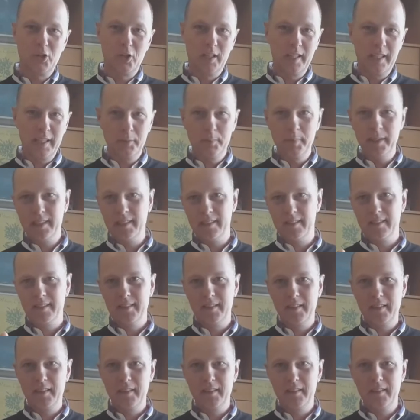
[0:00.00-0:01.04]
got a little bit,
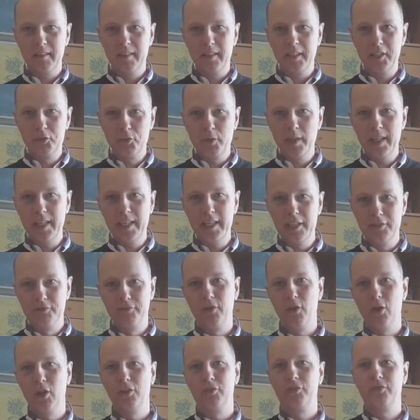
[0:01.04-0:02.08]
it really
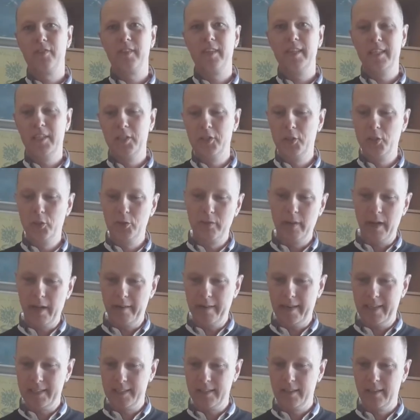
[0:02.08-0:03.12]
evolved in a new
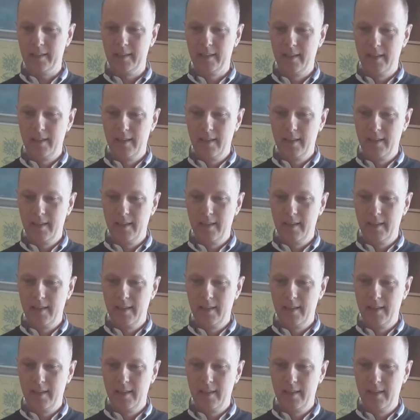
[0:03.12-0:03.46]
direction.